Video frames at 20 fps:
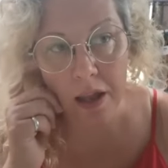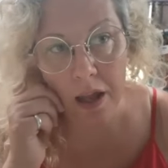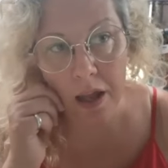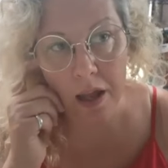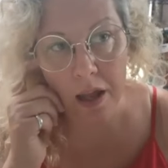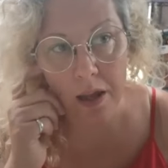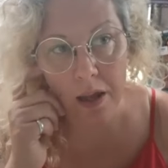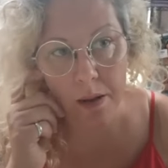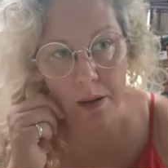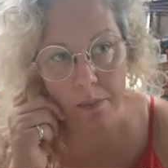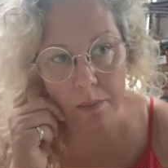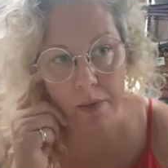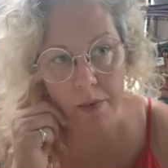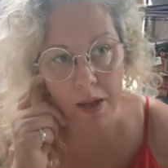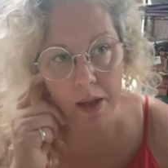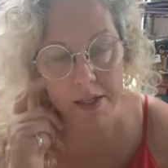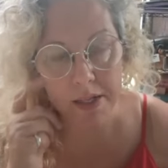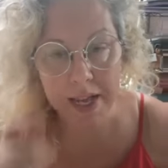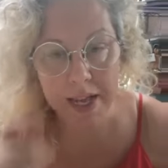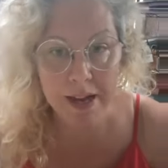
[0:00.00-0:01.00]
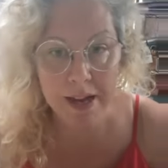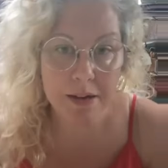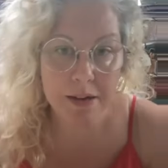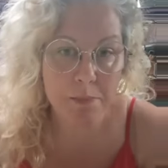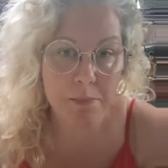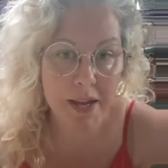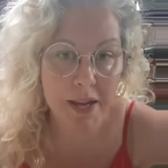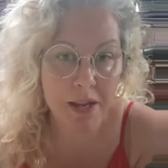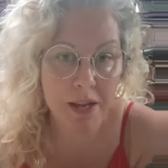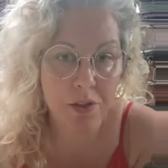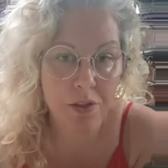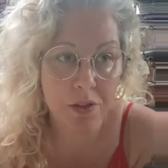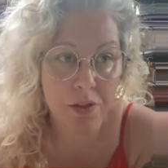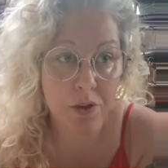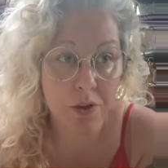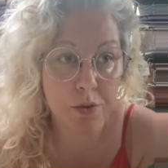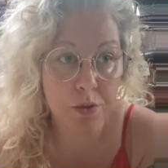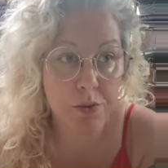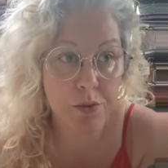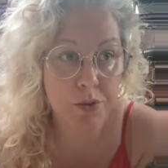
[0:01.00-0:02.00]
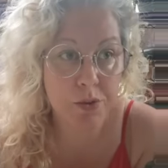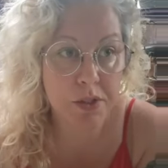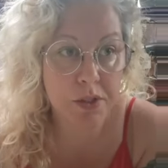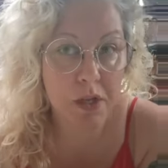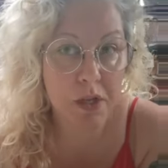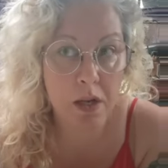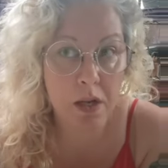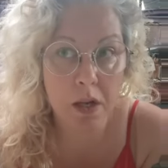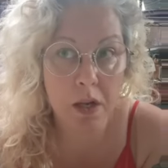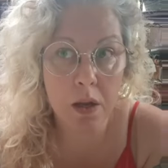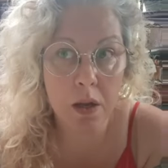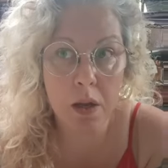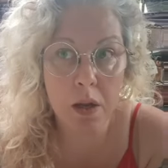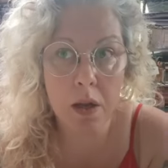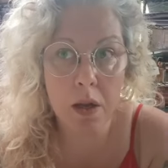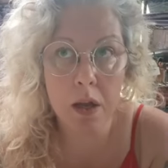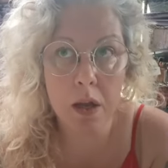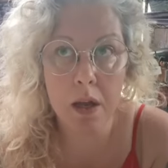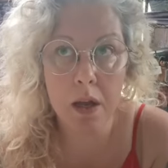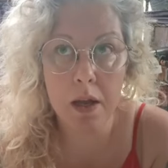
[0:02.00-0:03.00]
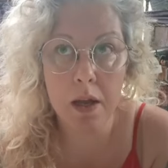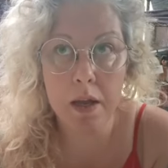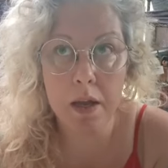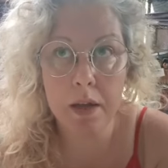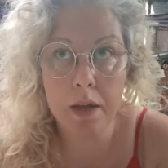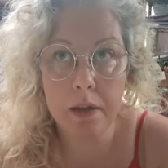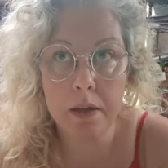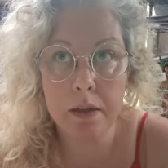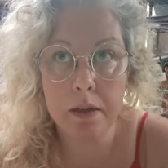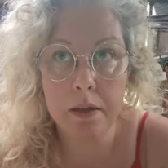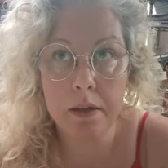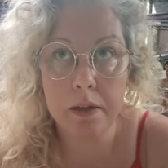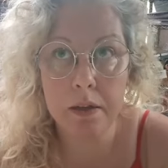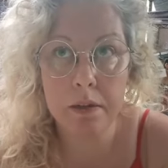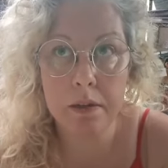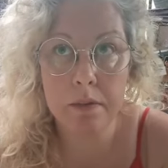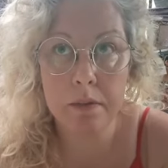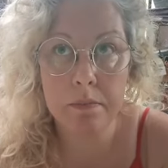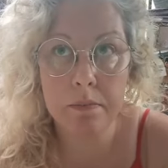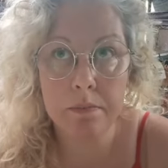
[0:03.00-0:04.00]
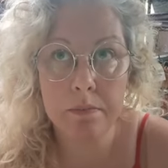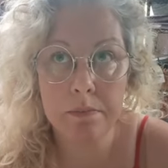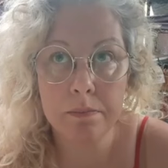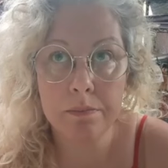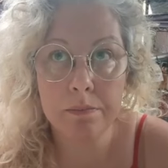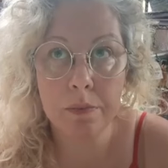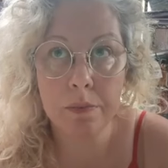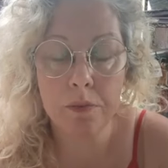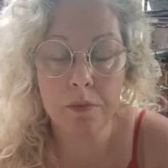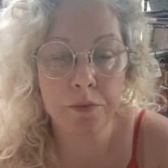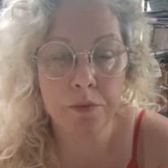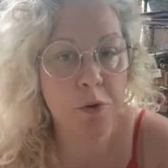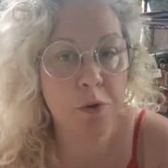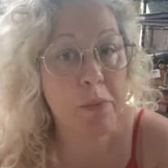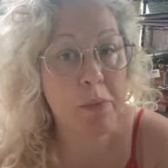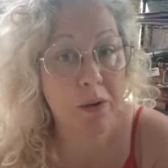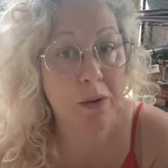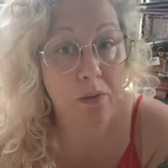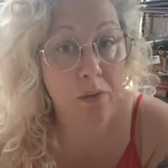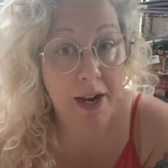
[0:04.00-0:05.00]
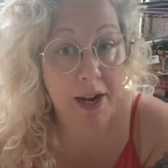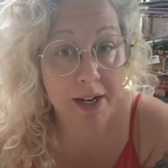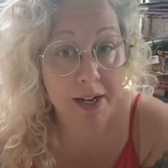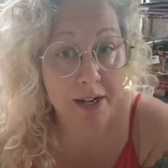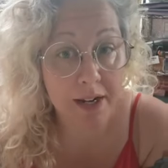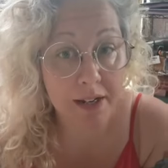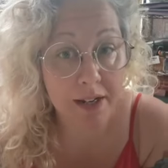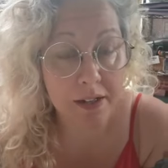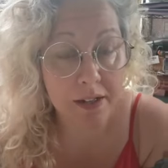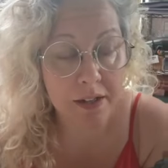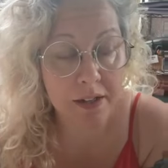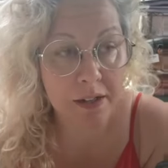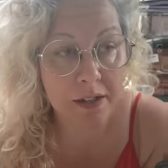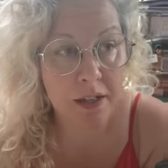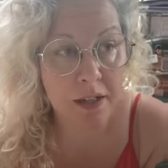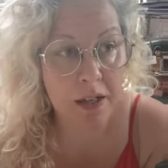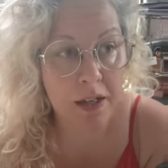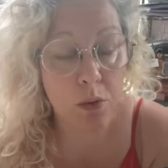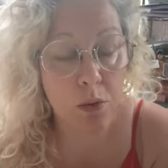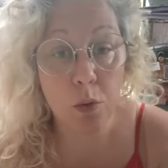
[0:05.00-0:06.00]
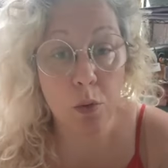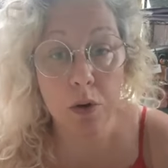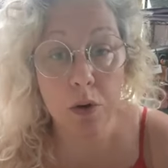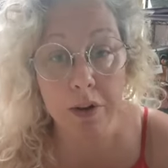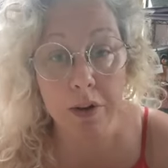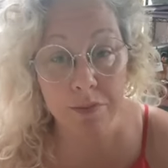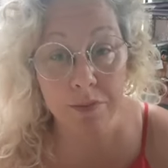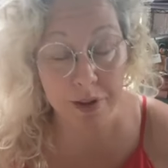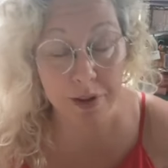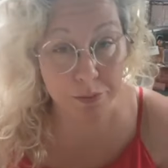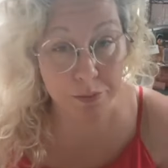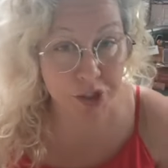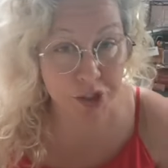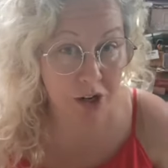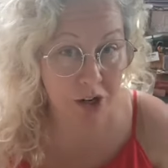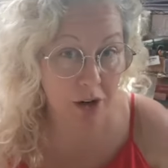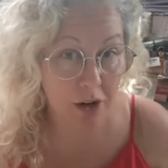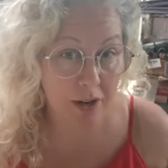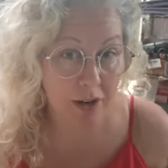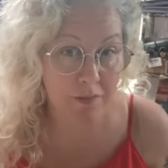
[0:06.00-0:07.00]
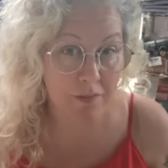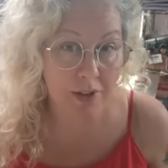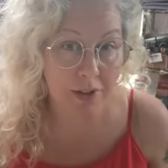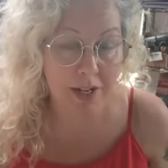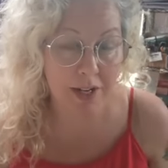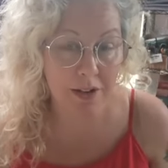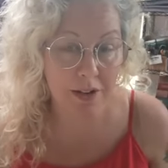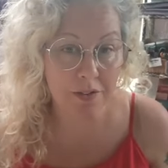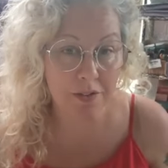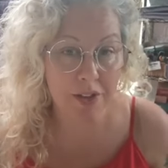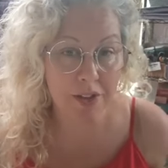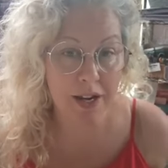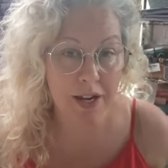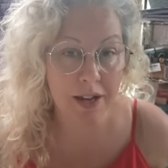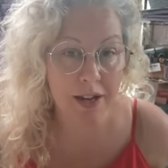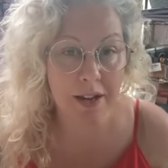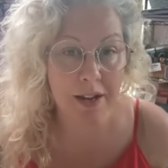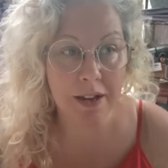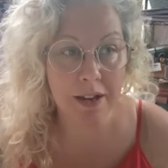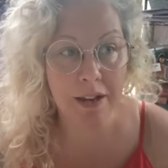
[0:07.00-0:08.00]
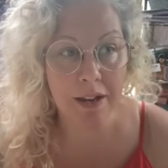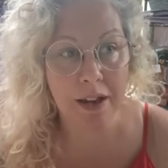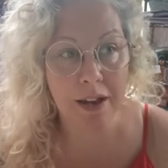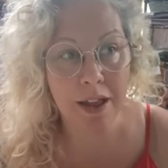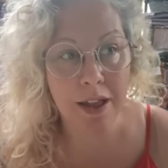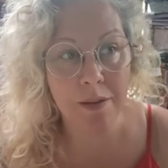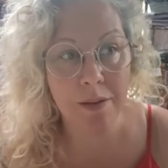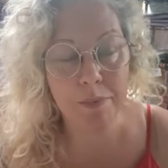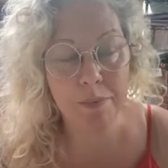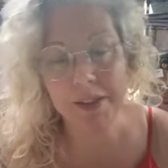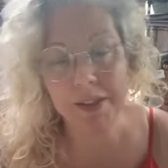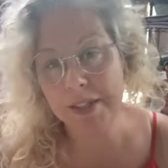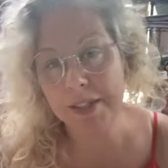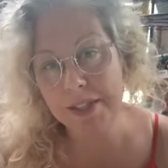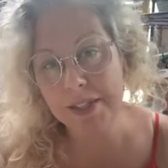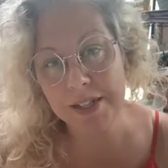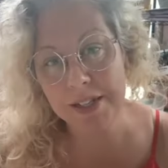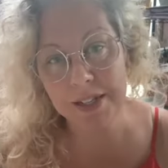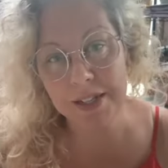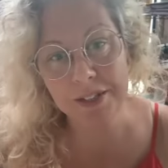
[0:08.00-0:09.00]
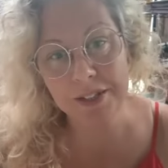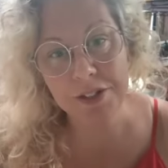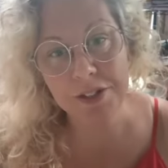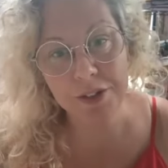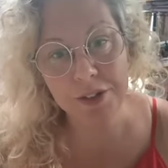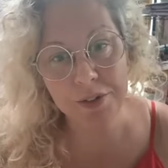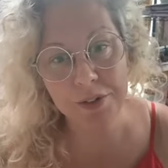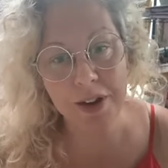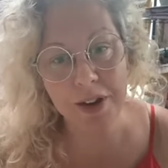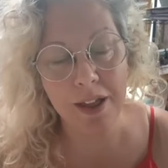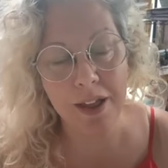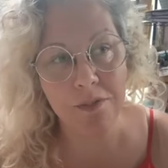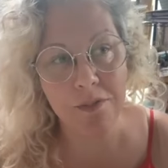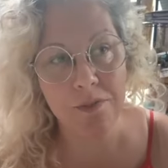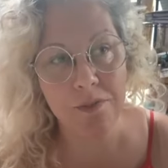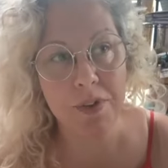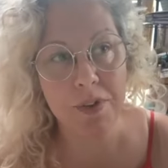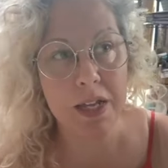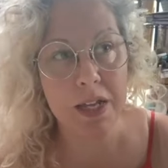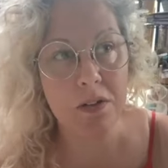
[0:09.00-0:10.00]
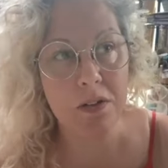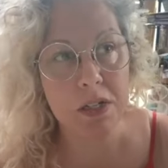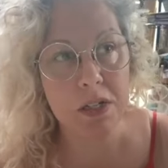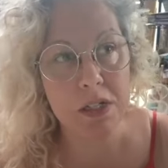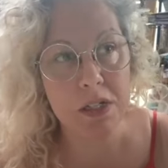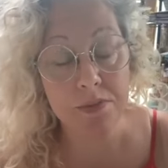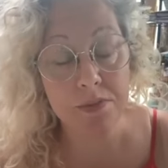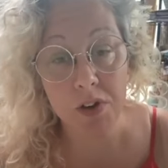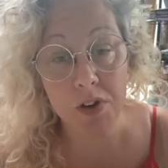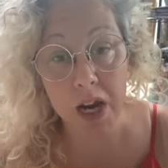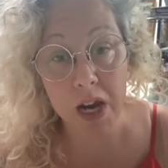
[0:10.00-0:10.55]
I tend to make those for my writing, or if I'm sharing a video that I have been listening to and I have found is very